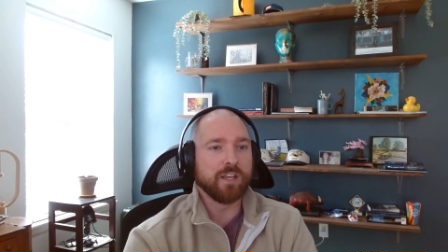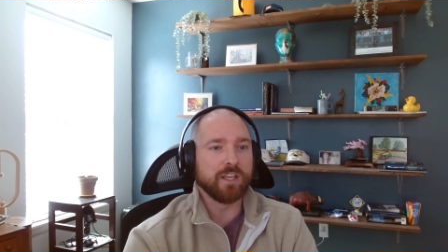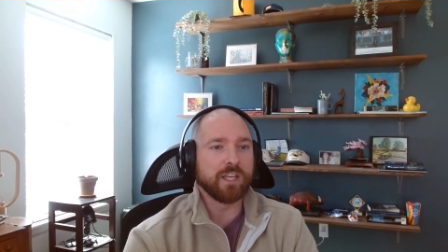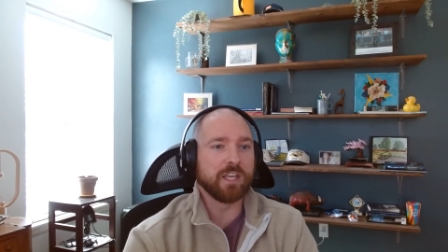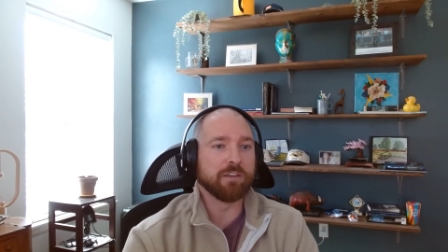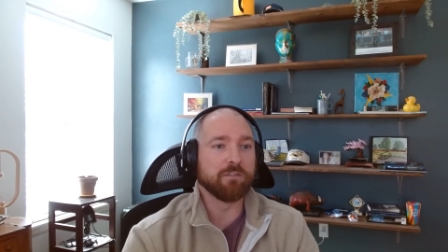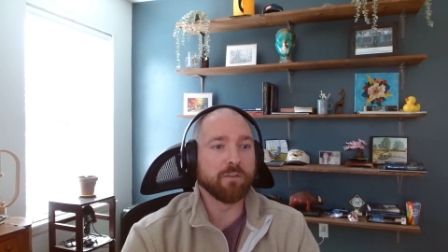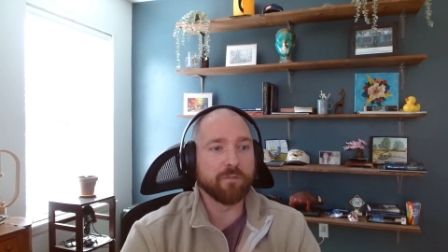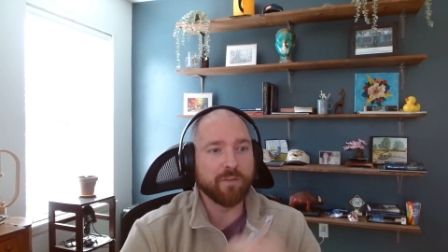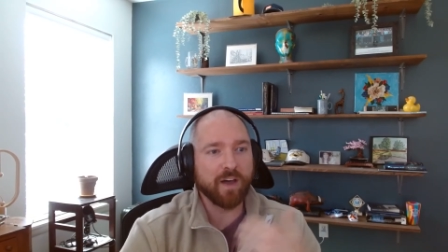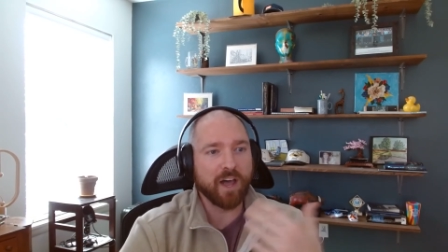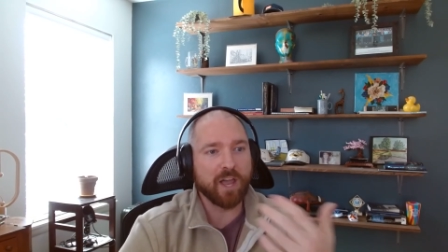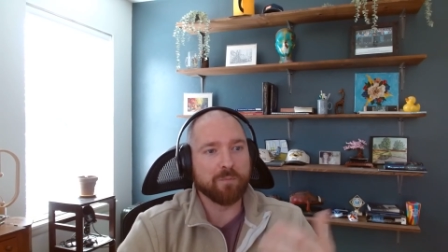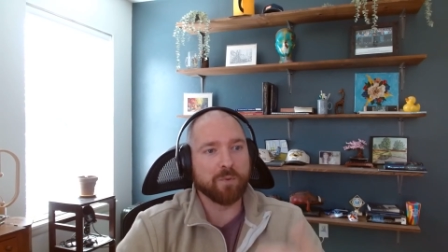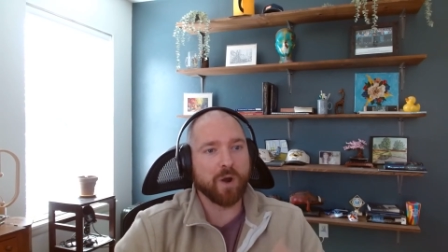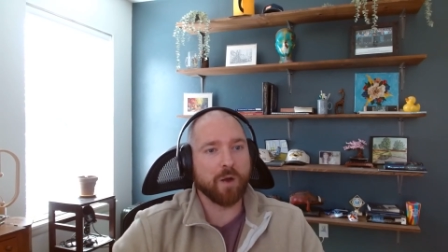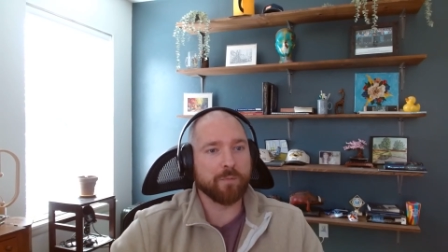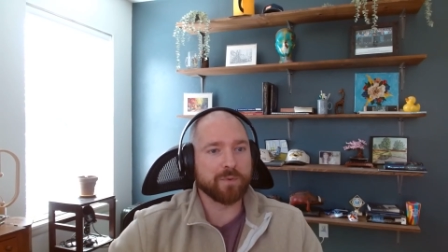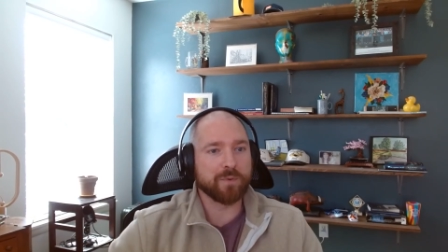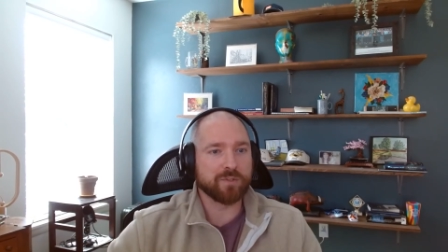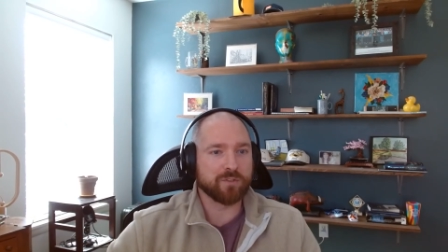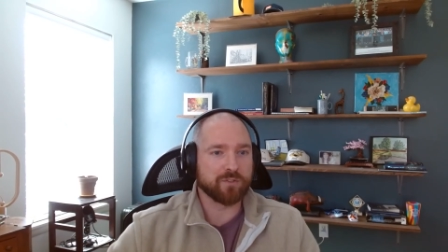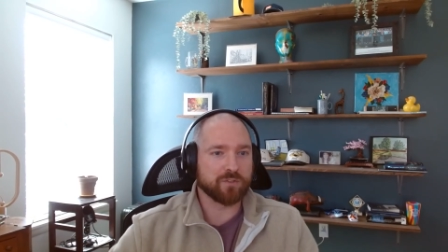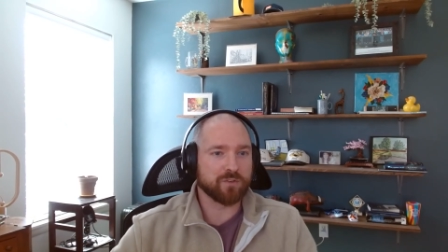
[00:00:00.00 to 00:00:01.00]
give a value
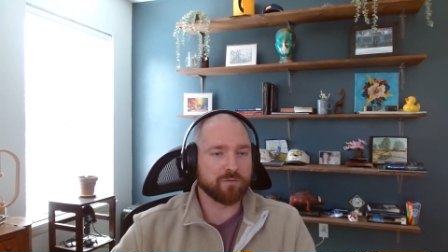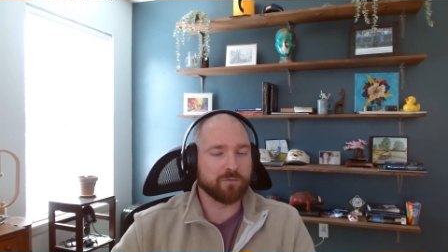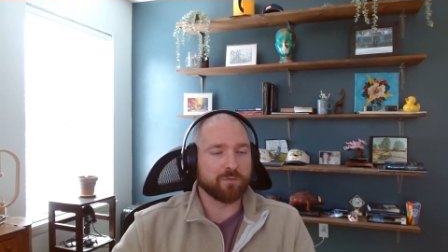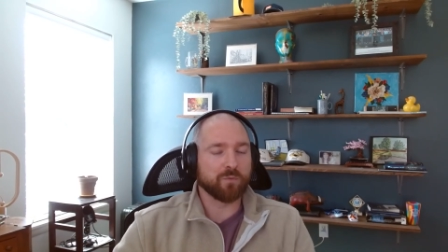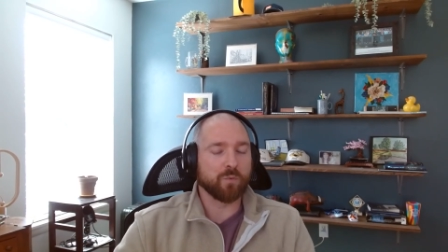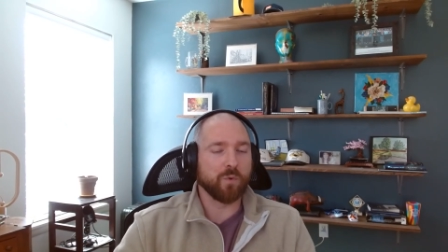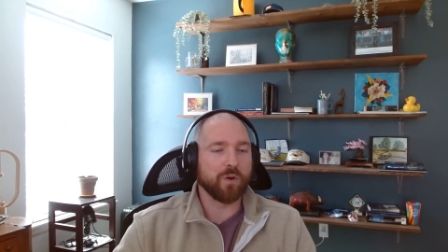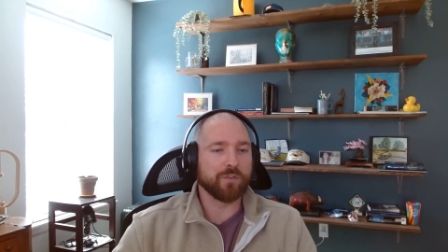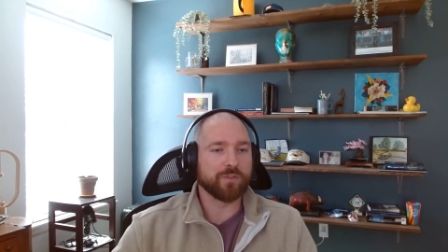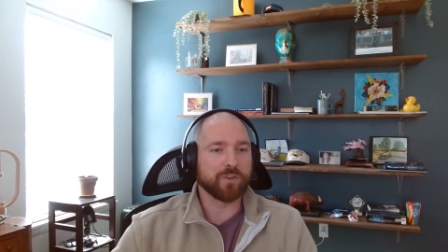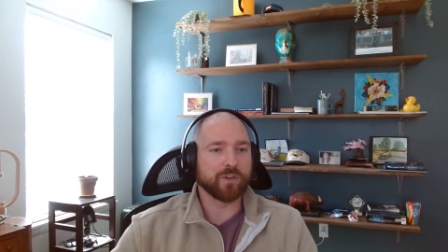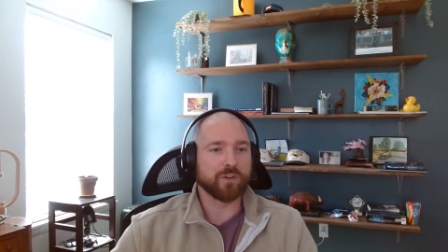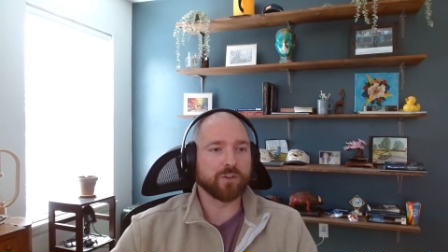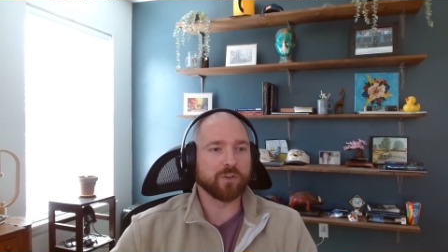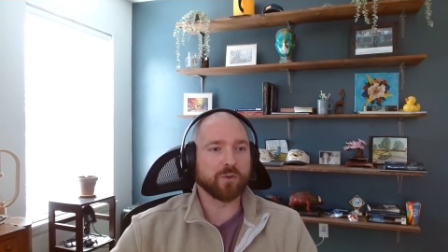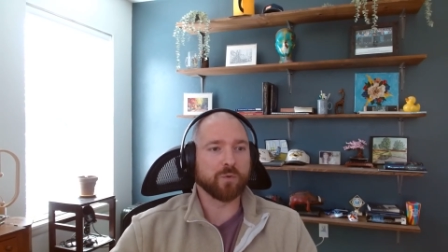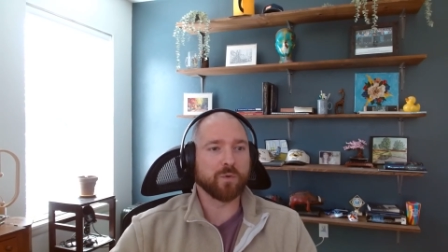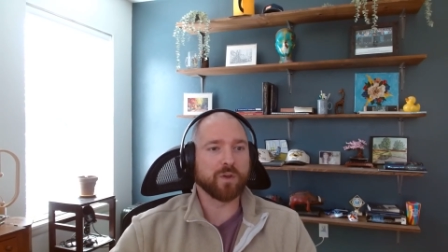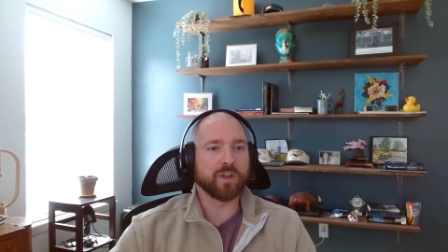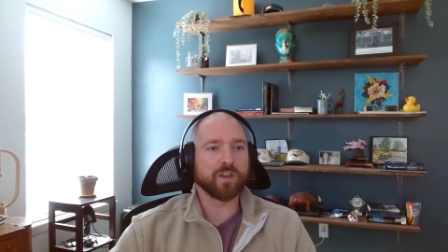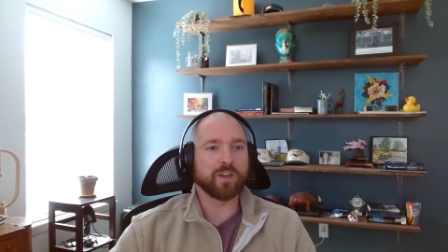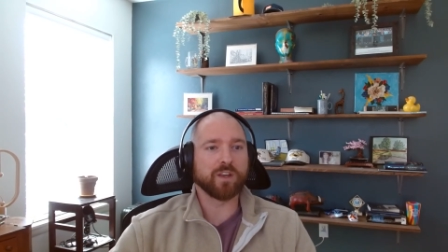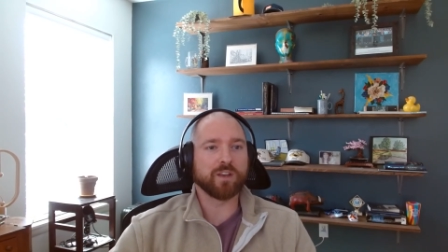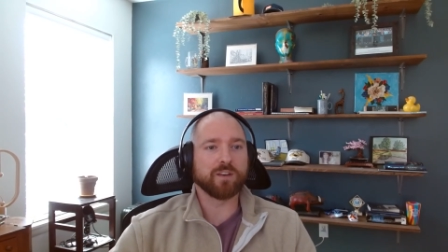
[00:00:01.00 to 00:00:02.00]
proposition for what they're
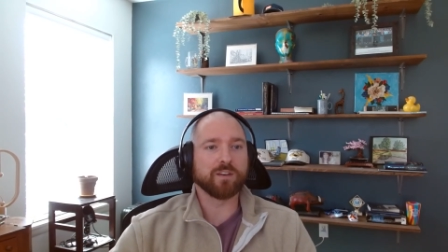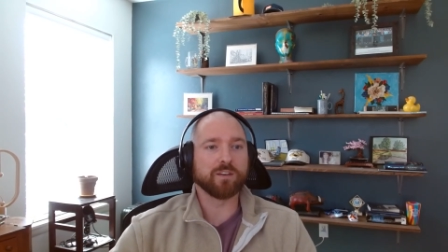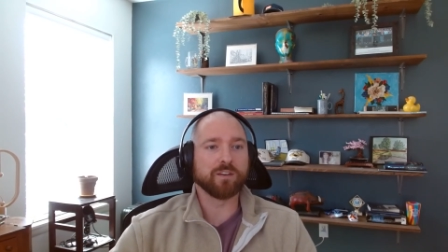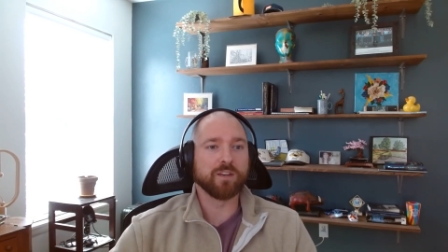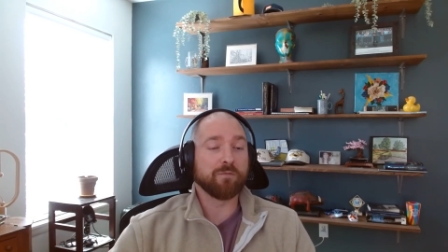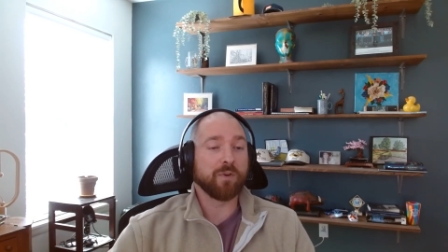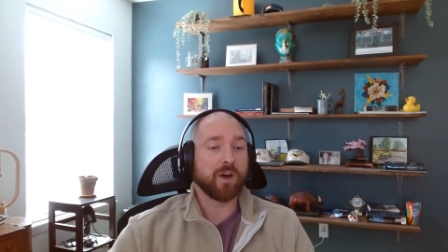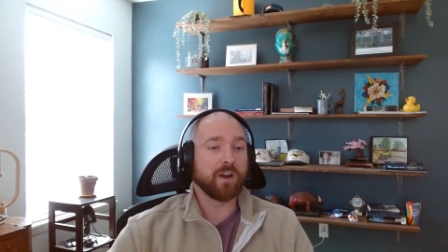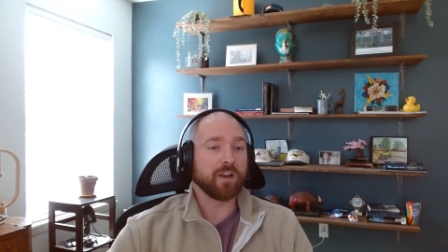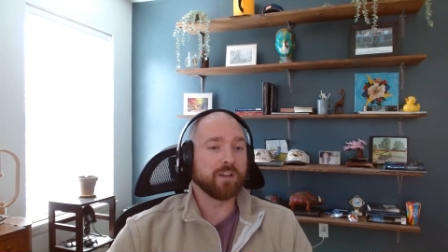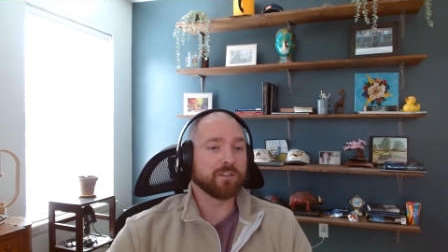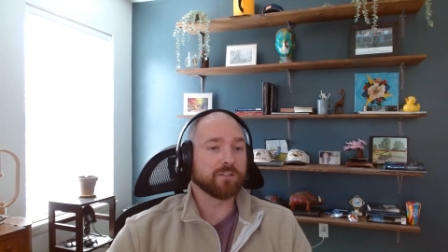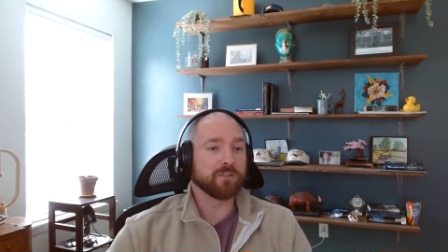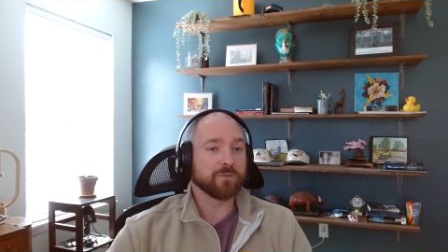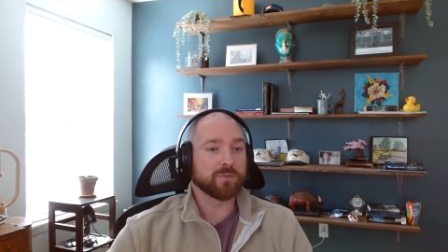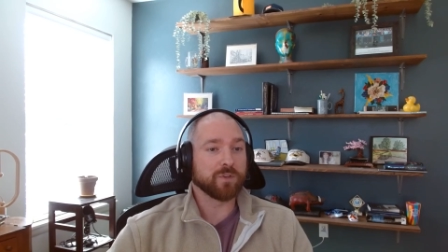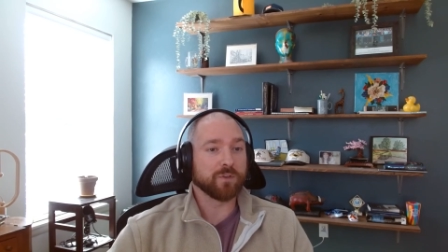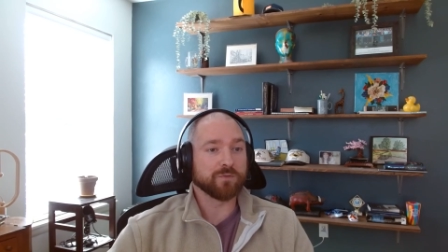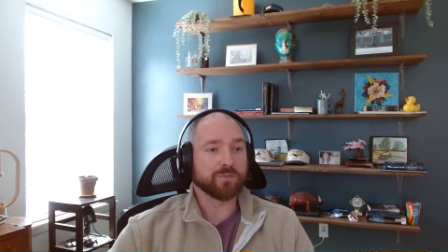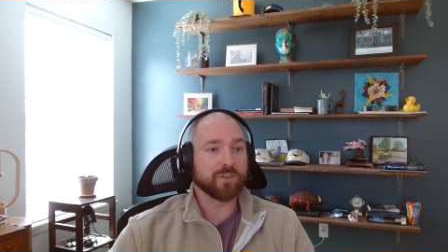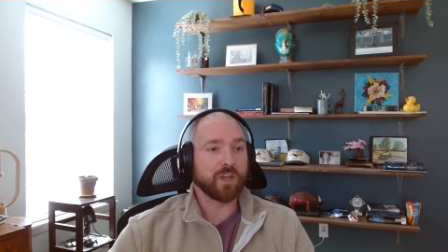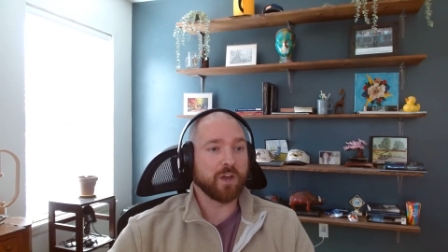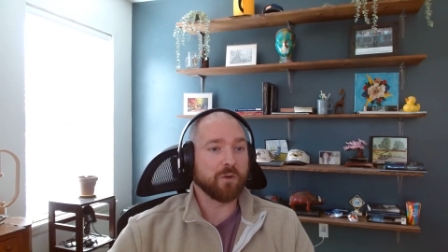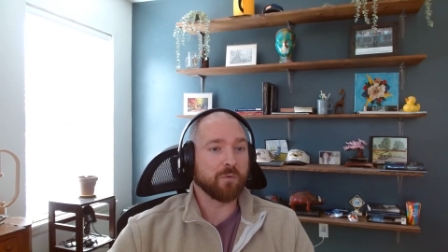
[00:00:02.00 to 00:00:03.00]
doing and finance
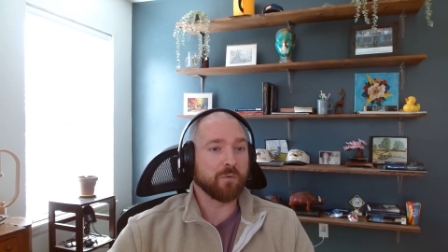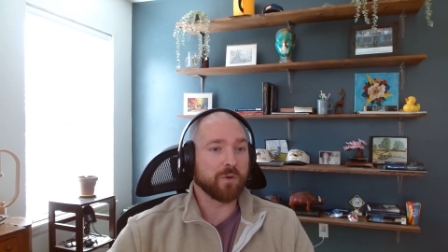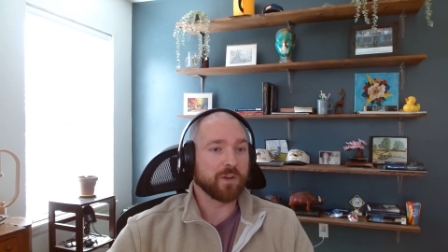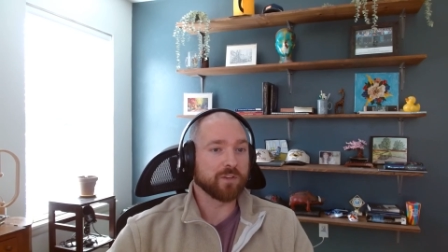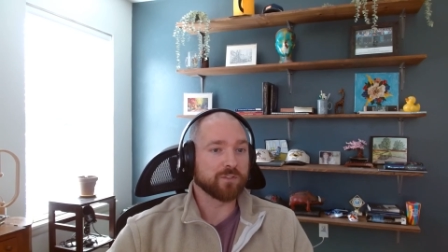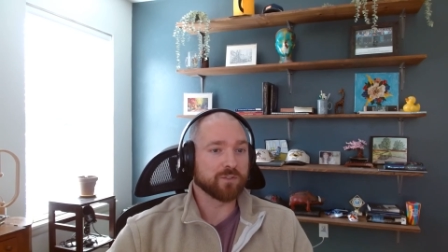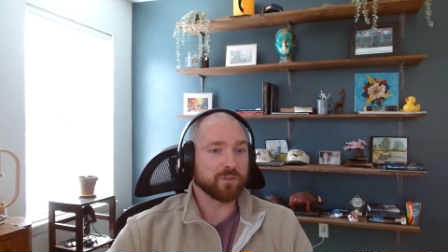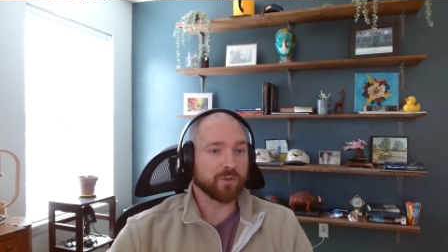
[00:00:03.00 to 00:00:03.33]
themselves that way.